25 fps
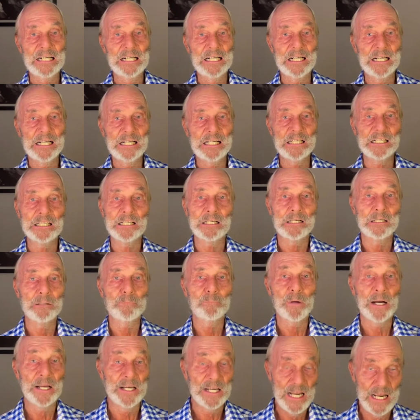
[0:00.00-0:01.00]
Uh,
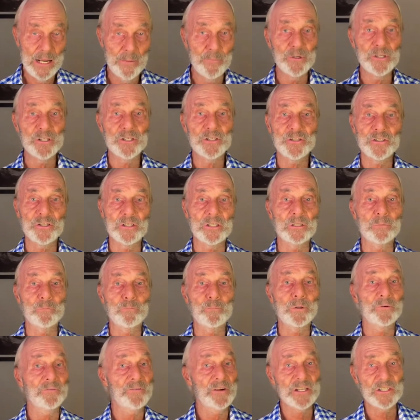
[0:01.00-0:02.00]
my name is uh,
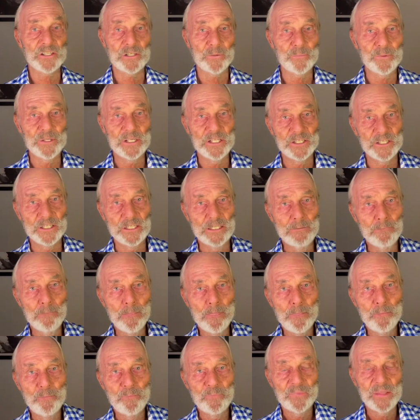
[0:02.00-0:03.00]
Professor Peter,
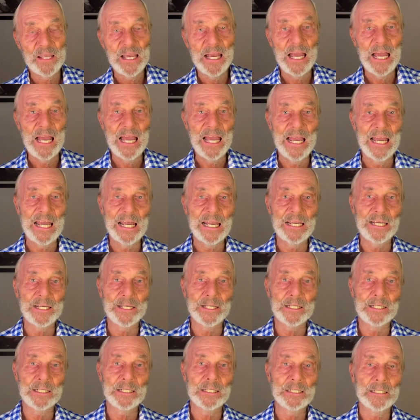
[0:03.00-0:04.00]
and
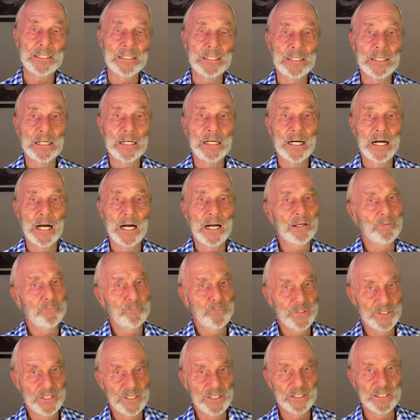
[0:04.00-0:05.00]
uh, I've
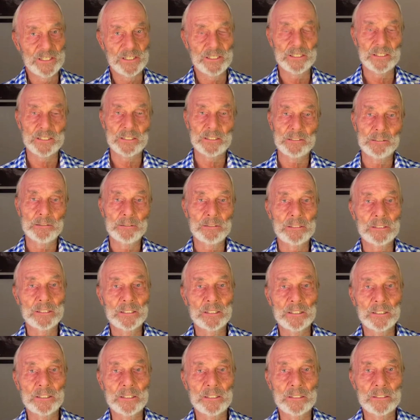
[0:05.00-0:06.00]
been uh,
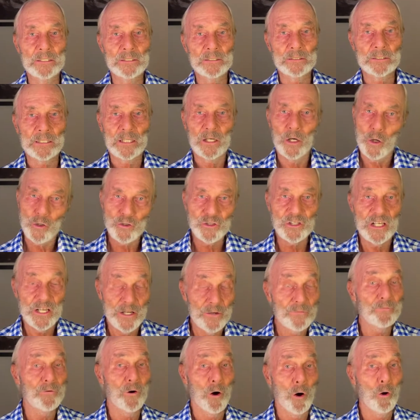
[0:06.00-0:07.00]
closely
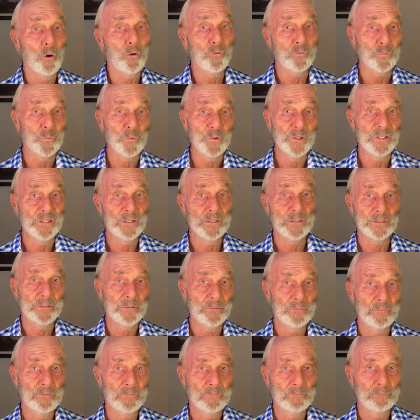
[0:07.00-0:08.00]
involved with
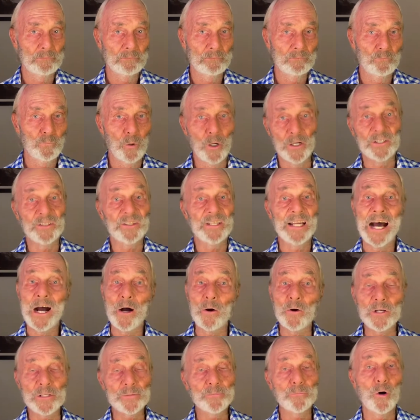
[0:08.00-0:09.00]
what now
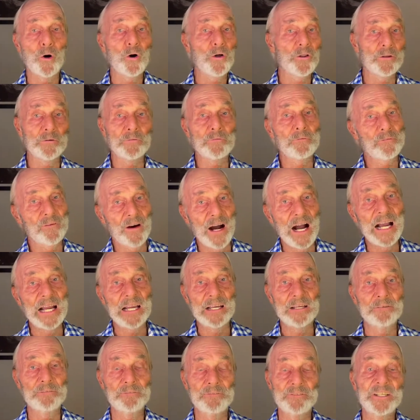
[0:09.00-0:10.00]
is more than
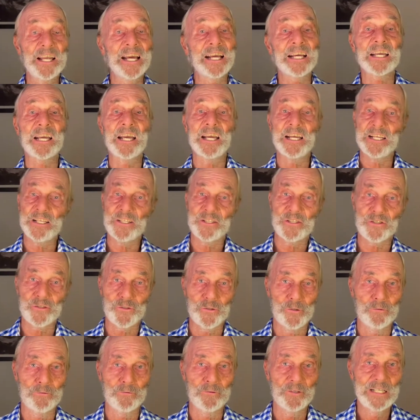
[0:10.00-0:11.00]
five decades
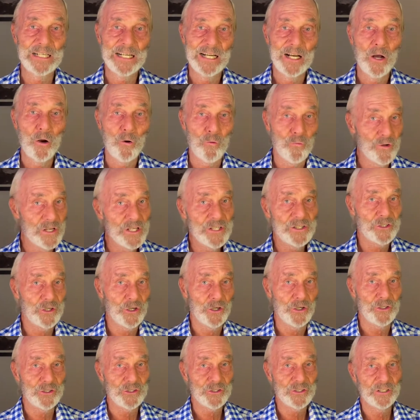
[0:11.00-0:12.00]
of
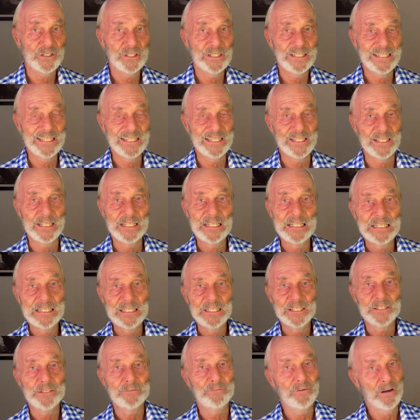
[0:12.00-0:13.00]
research in
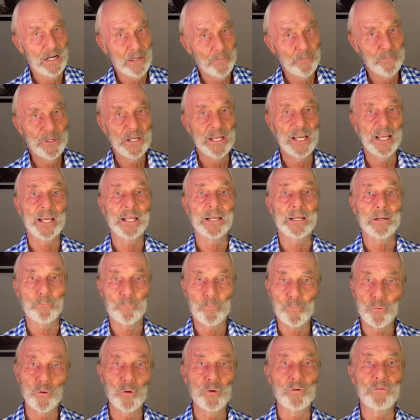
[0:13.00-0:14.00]
developing and
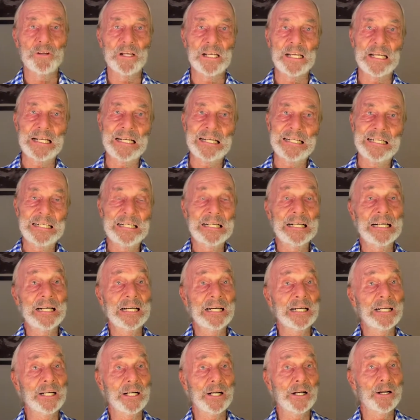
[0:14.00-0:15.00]
improving
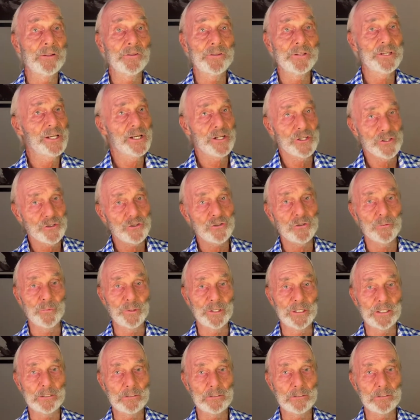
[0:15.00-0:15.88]
uh, the instrument.